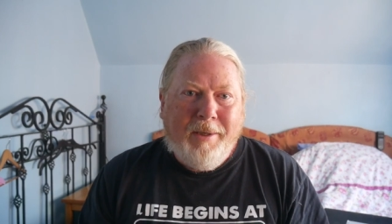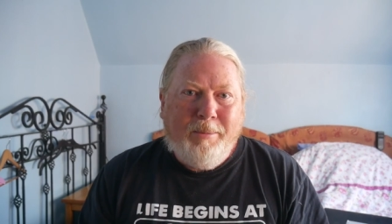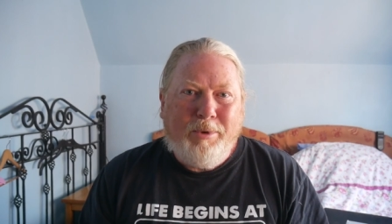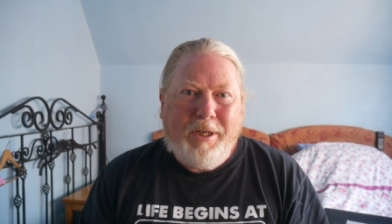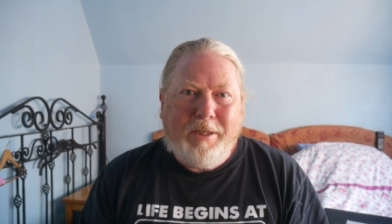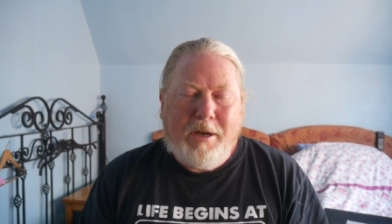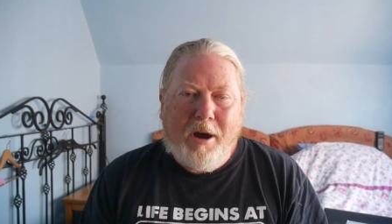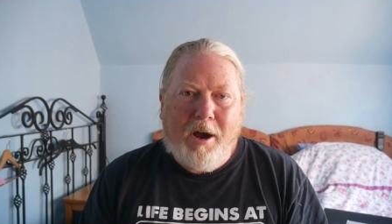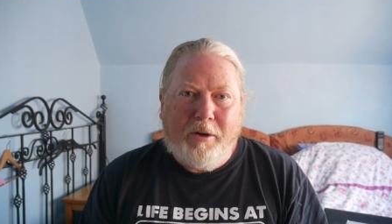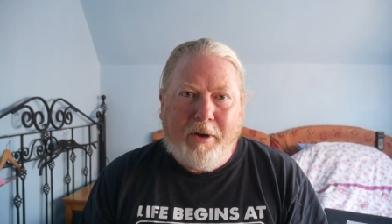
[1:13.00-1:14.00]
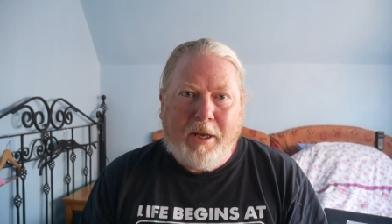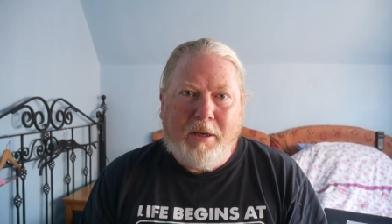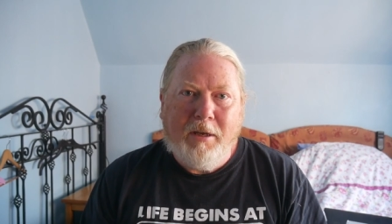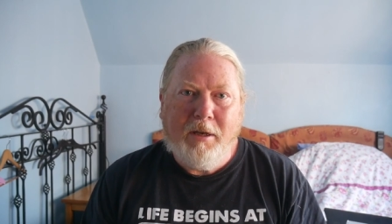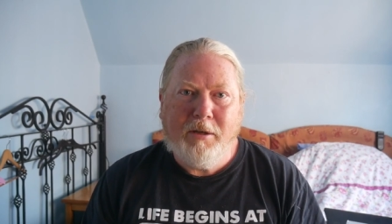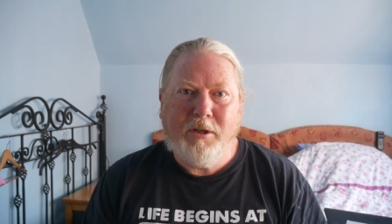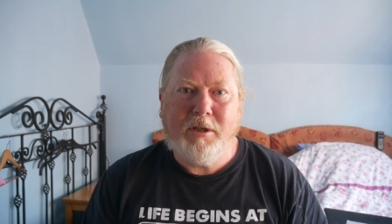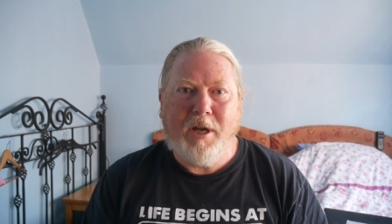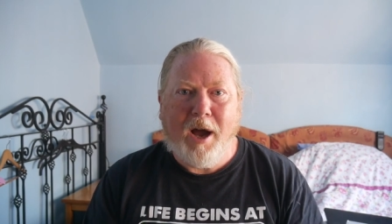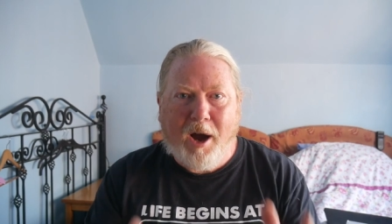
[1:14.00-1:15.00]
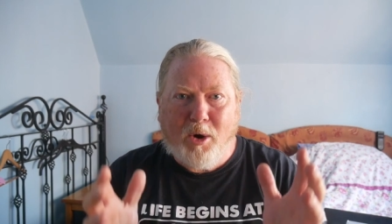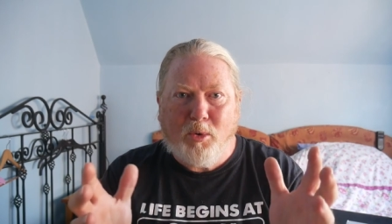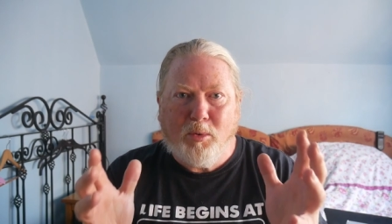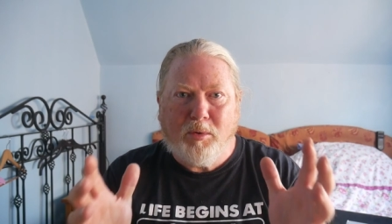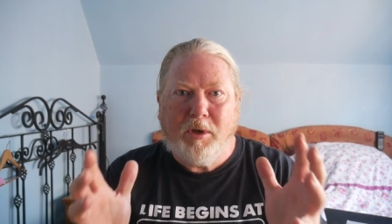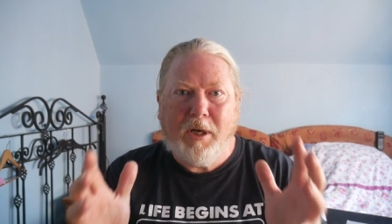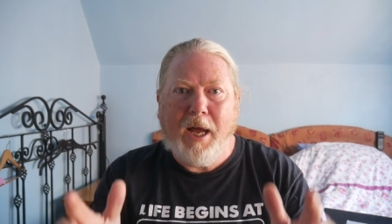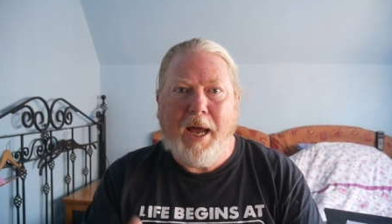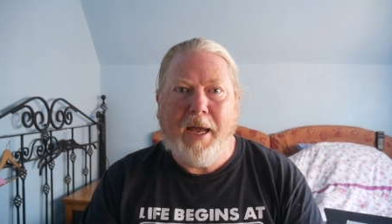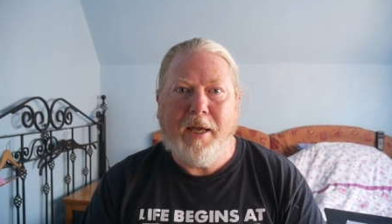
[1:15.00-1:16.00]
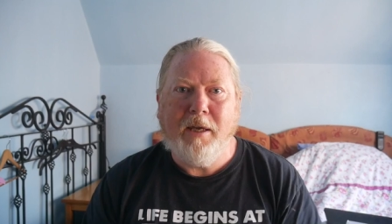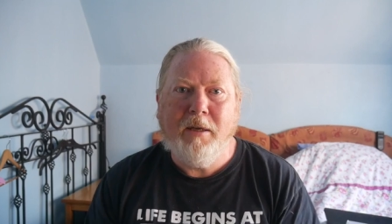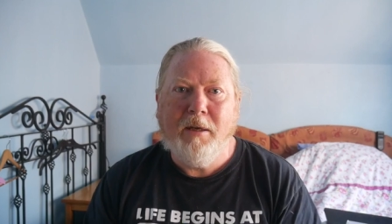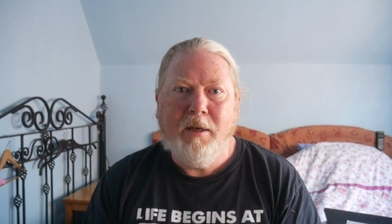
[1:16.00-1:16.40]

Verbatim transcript: pretty tiring just to hold a